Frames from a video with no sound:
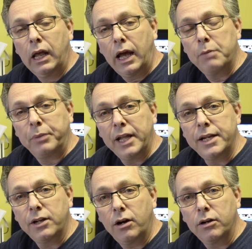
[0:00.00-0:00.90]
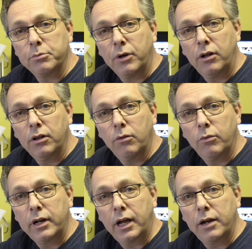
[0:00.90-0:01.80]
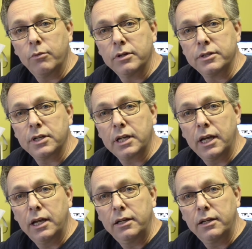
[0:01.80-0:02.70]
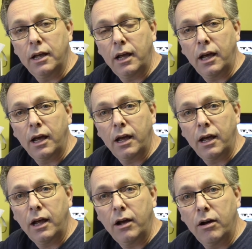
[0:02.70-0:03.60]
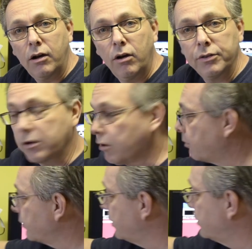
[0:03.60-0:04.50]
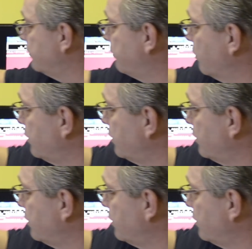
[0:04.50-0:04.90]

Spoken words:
I played Hardball when I was a kid on the Commodore 64.